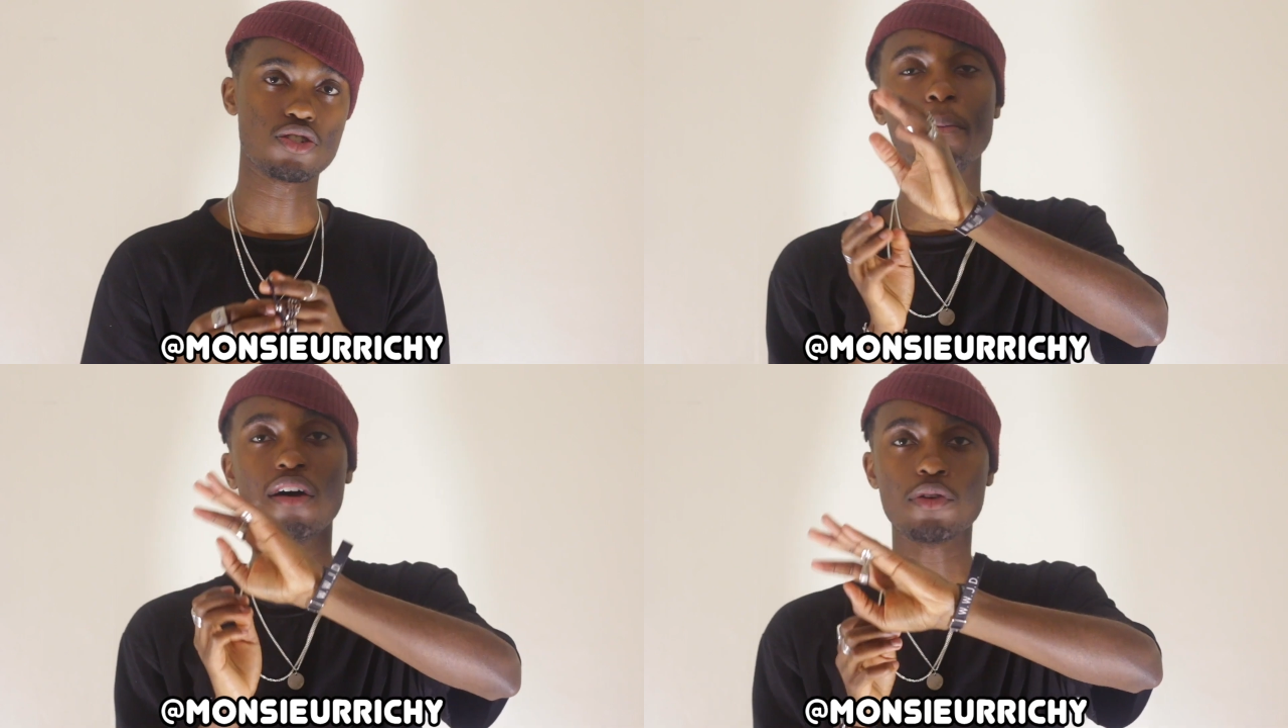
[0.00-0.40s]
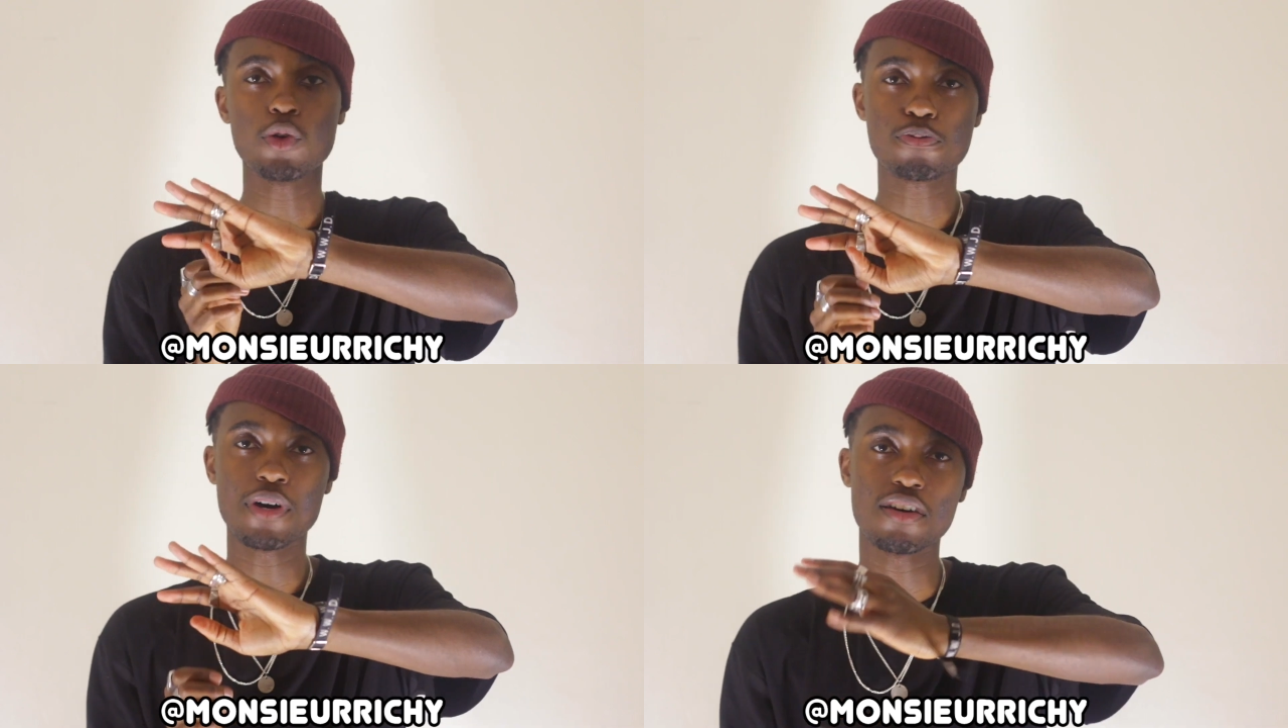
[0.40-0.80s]
And my other
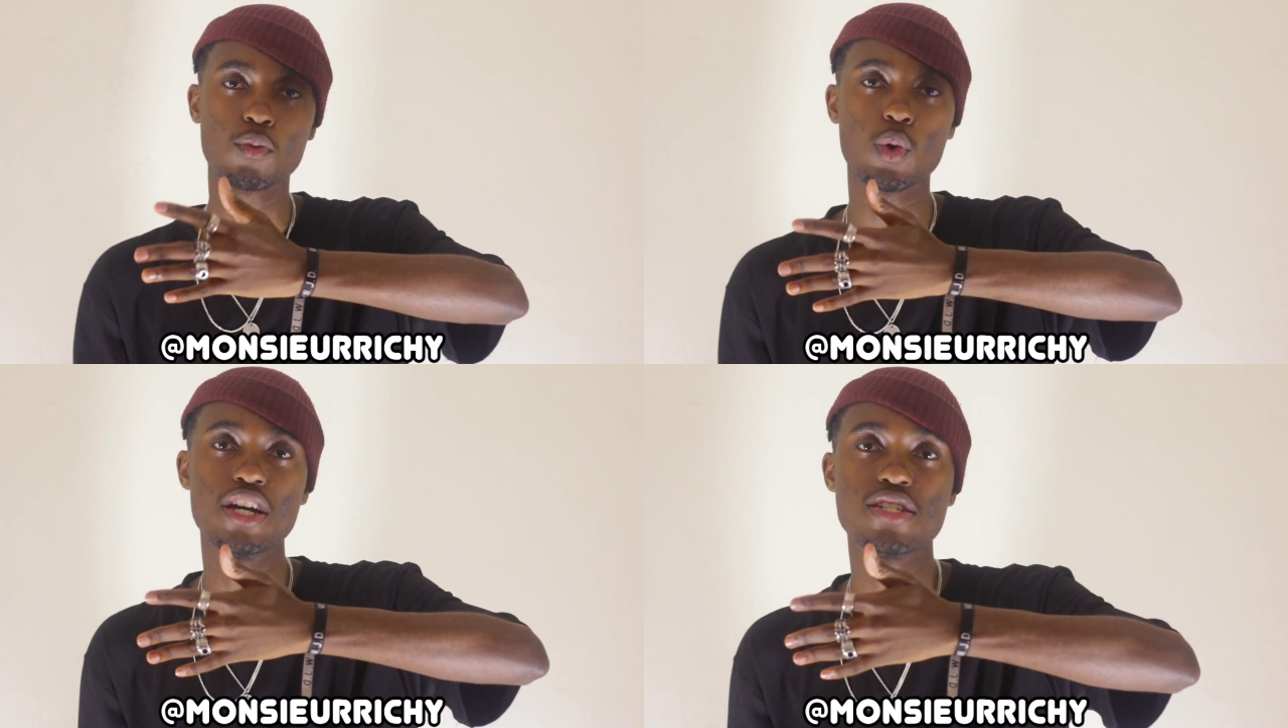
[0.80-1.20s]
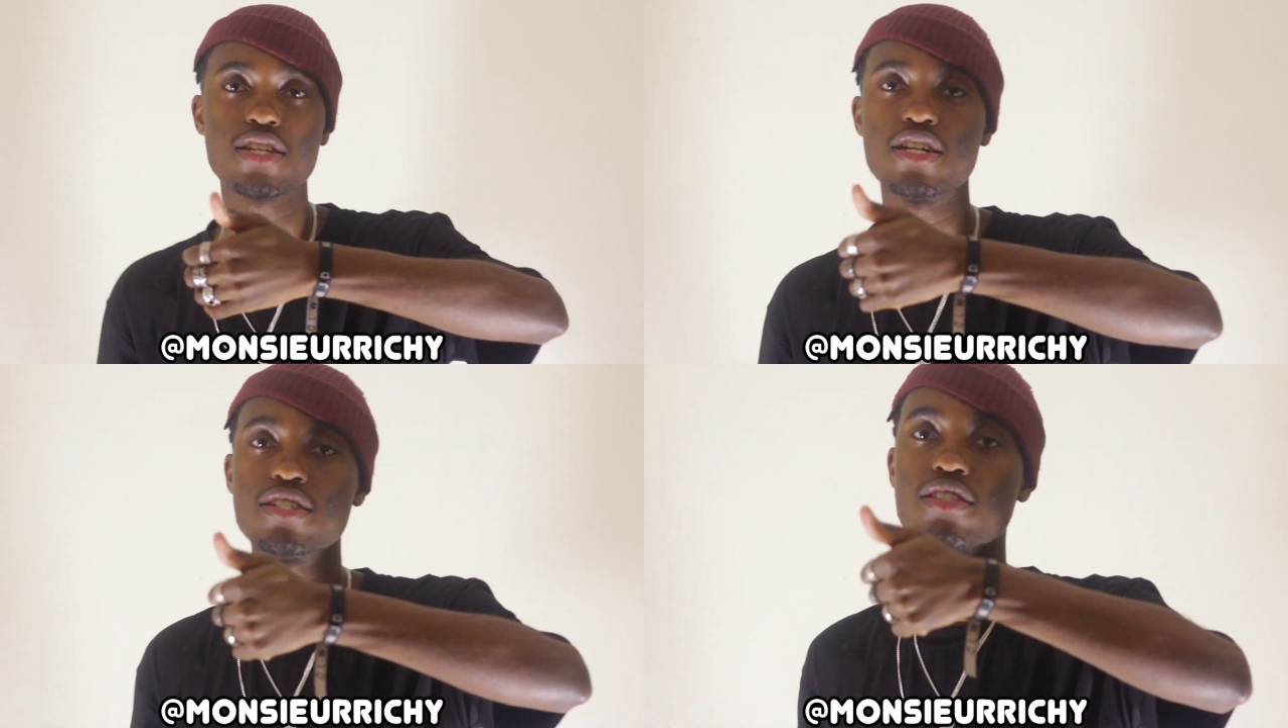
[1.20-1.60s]
wristband where it
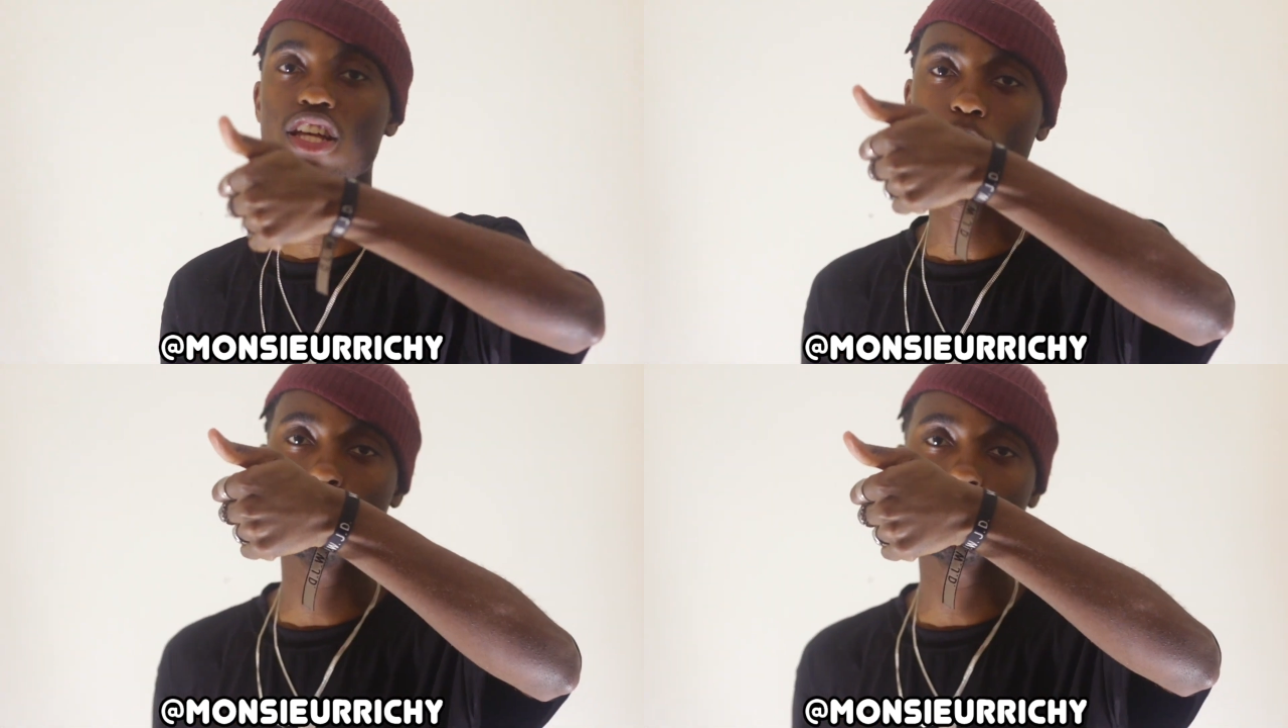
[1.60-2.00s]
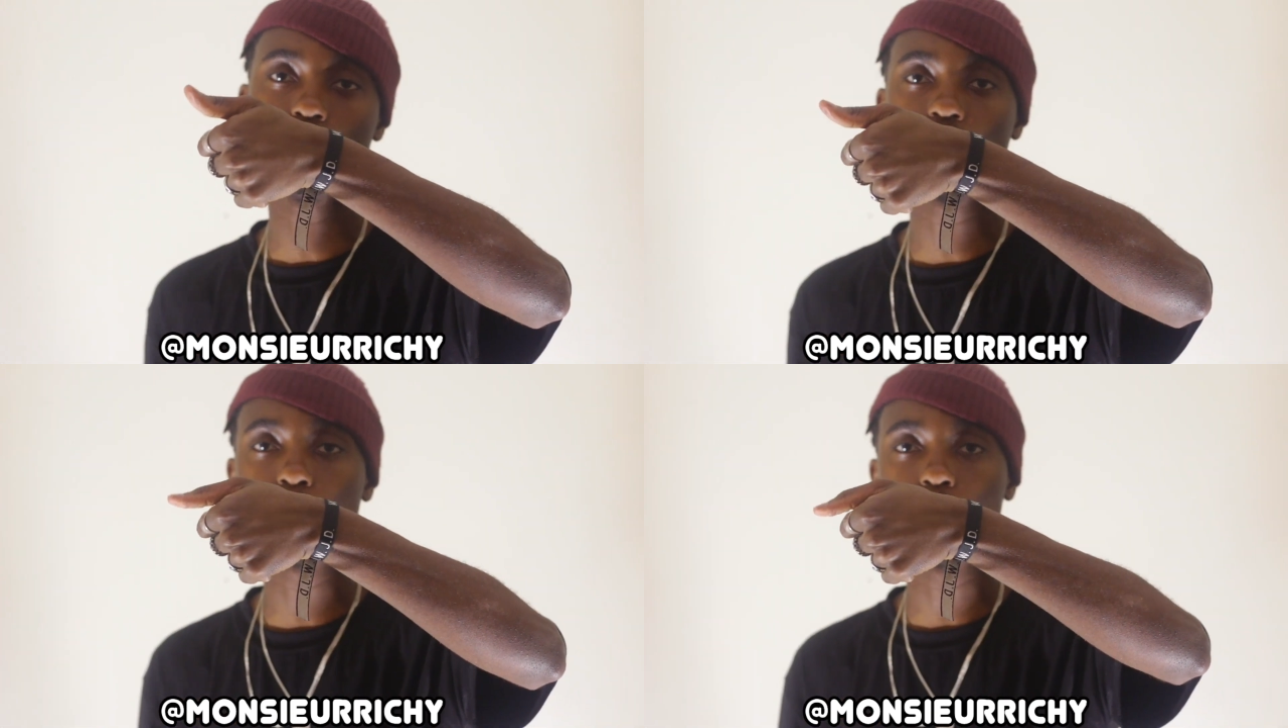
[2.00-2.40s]
says
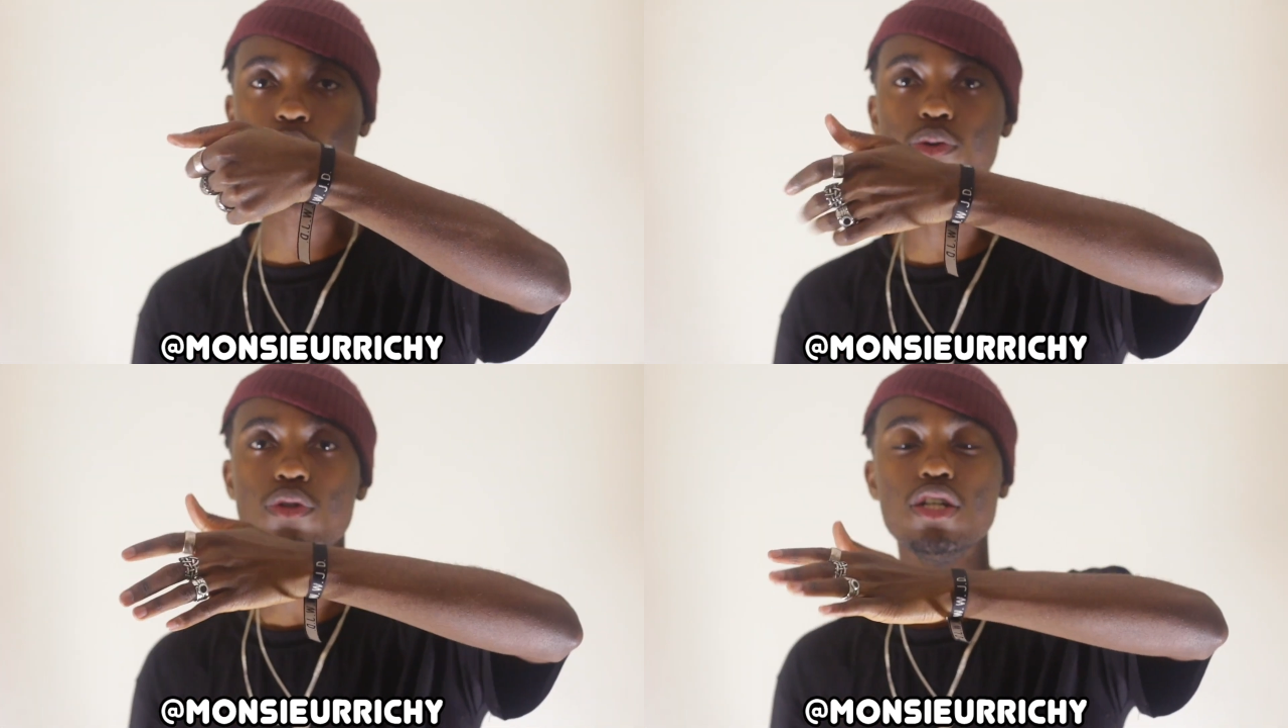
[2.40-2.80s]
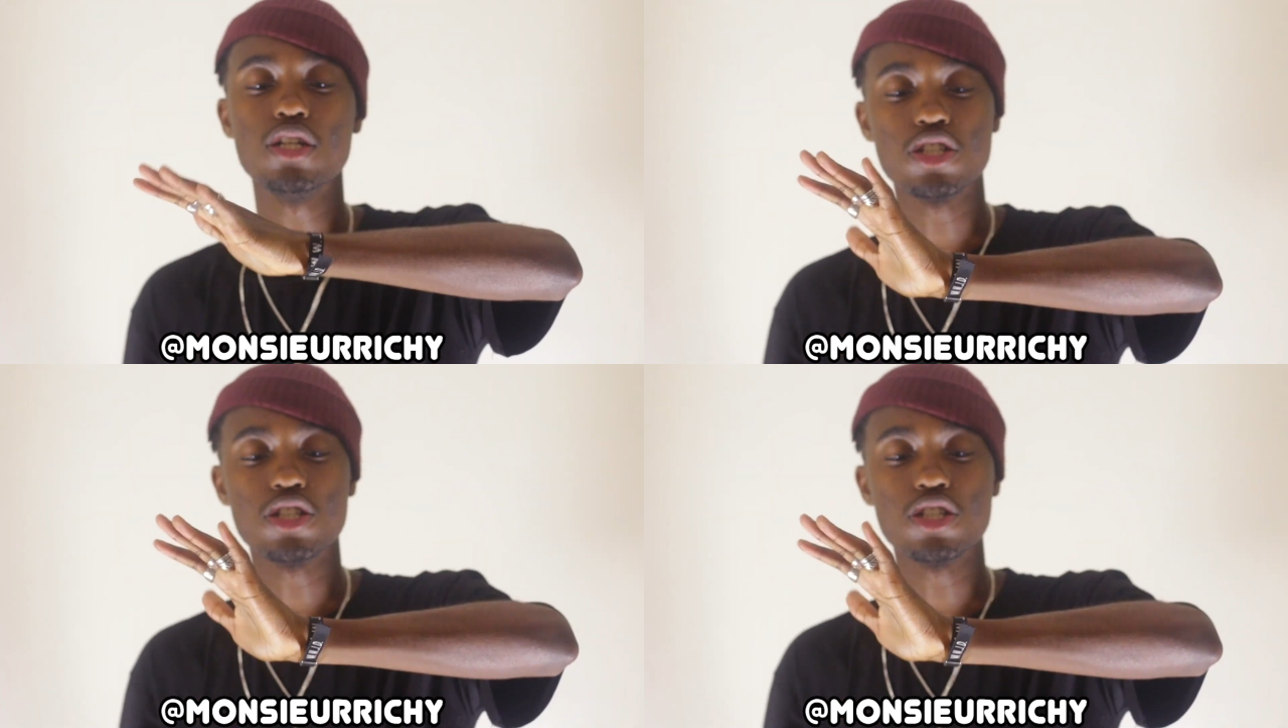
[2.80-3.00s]
WW